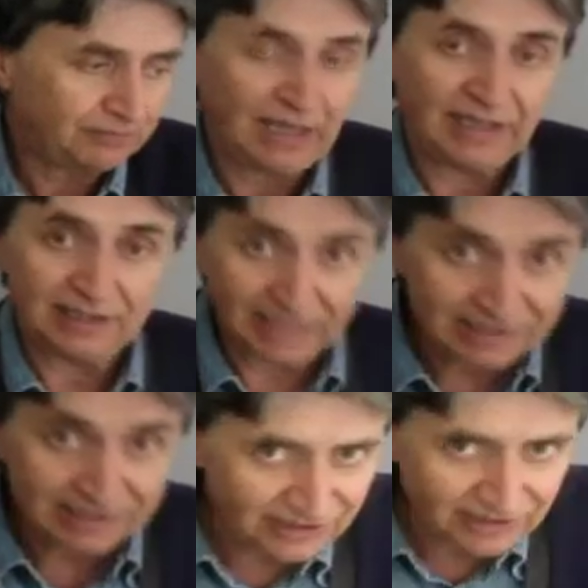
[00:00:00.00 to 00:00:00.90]
and it
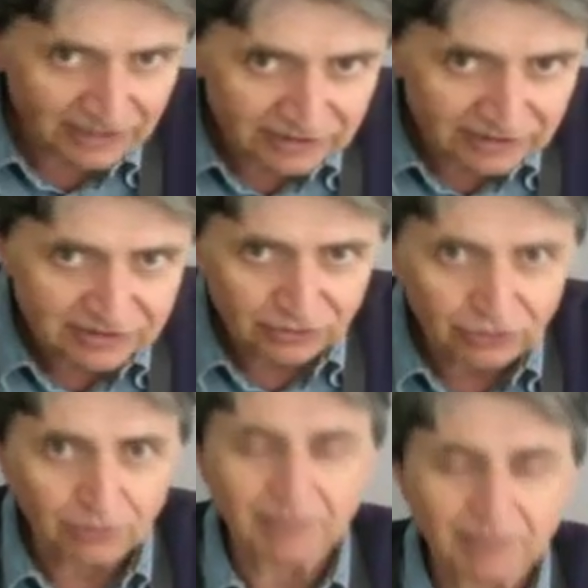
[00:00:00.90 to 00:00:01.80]
does increase
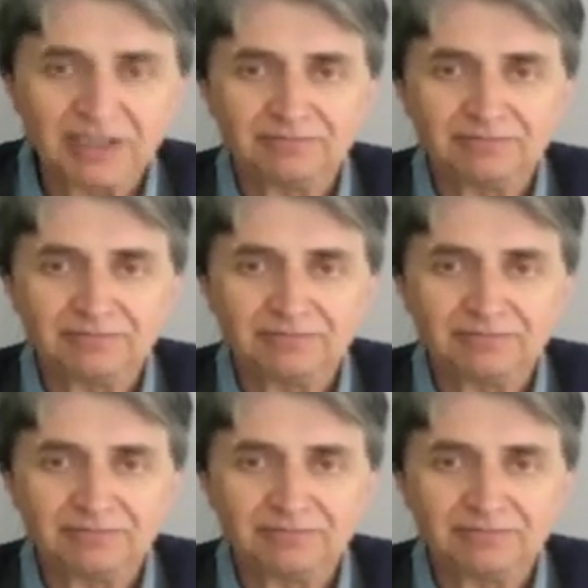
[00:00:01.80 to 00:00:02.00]
dopamine.